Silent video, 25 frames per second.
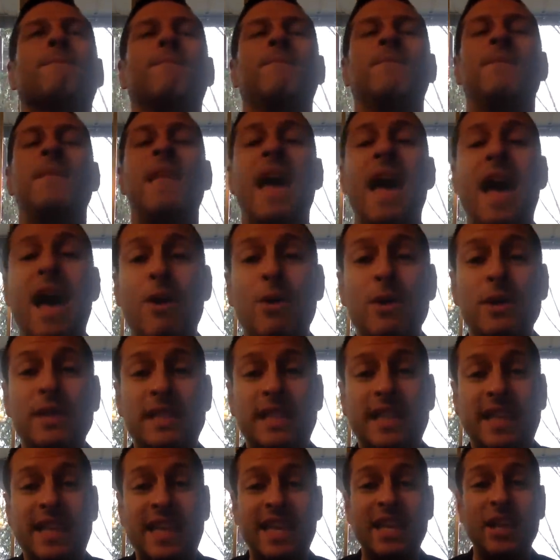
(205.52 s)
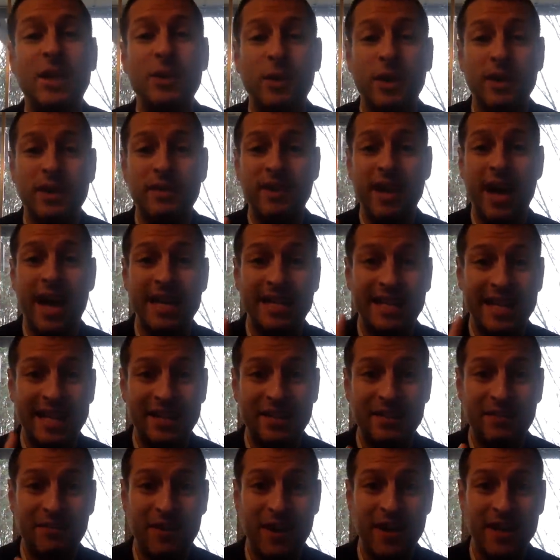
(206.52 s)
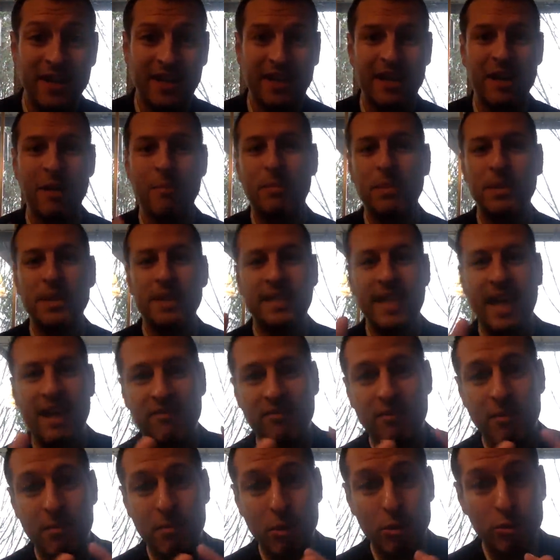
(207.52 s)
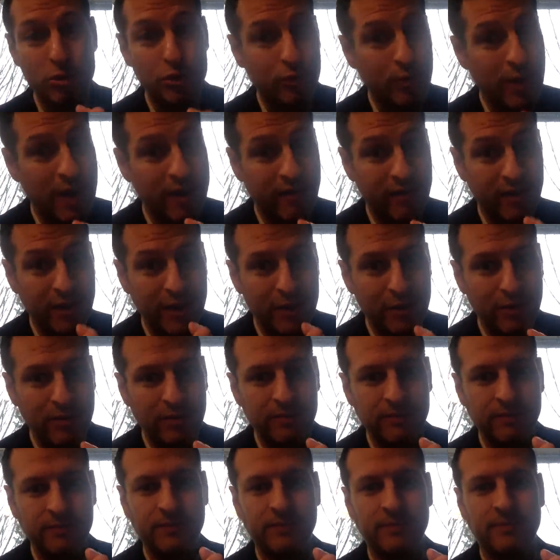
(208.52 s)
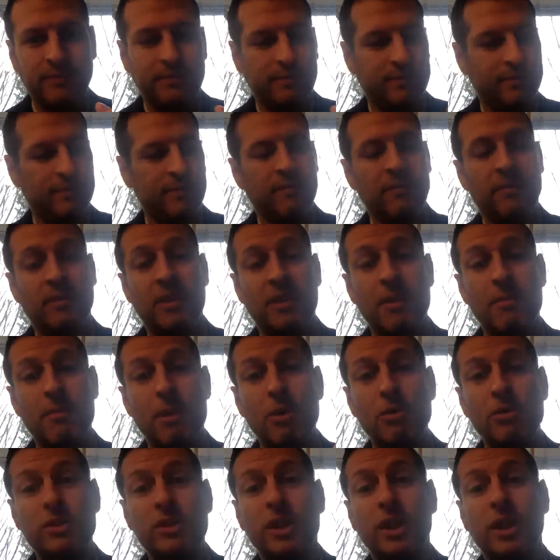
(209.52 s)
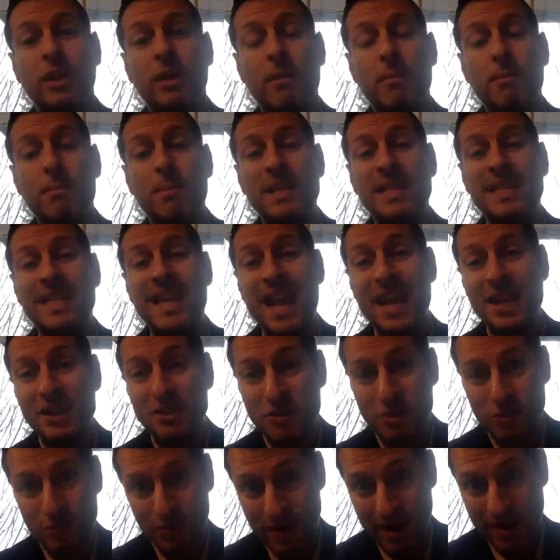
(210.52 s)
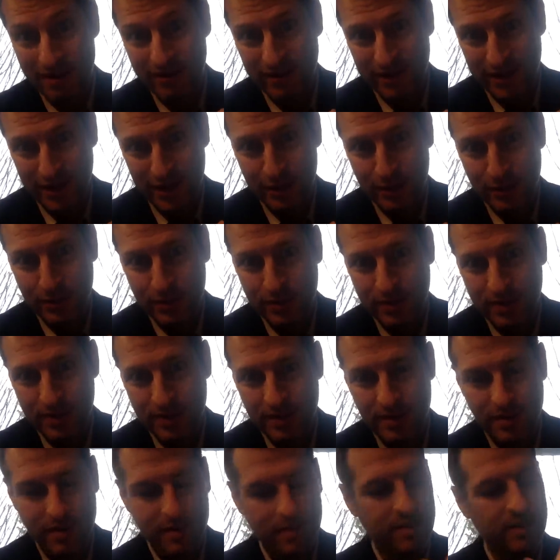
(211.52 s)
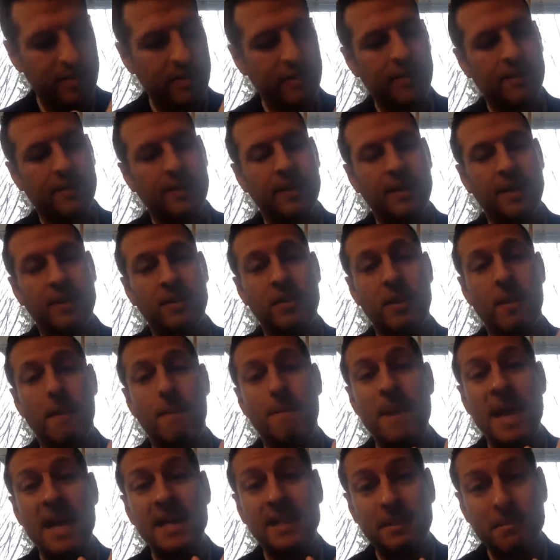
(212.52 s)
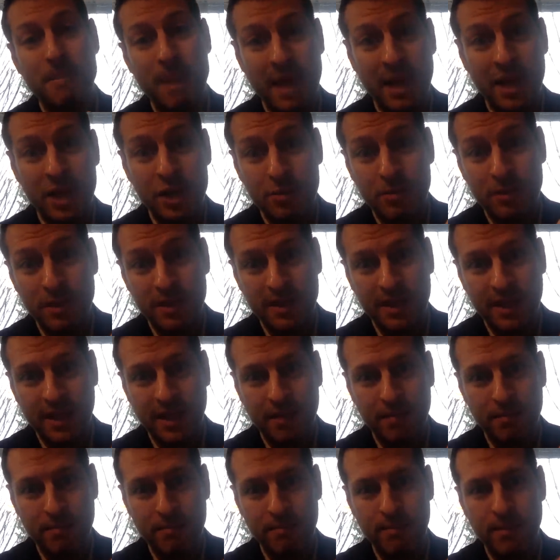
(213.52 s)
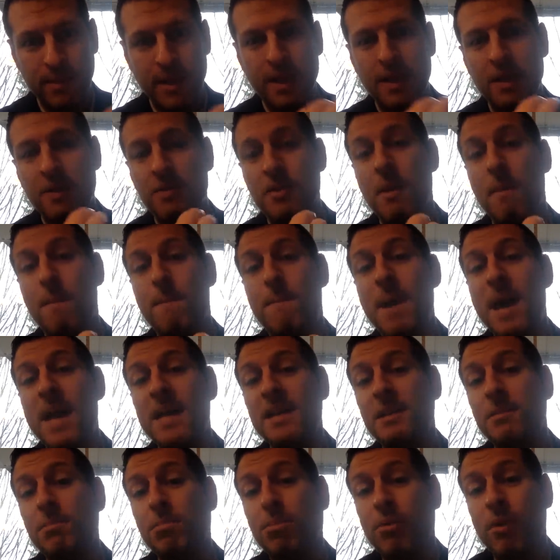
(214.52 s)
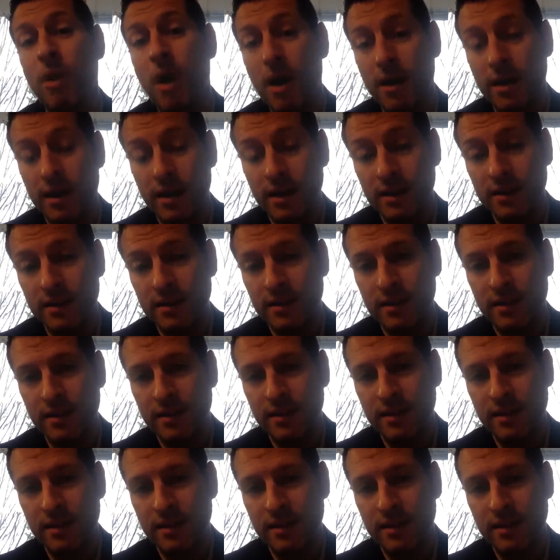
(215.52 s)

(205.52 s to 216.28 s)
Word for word: Now is the key to identify the companies that have the most revenue, the most potential revenue, the best management team, the best product,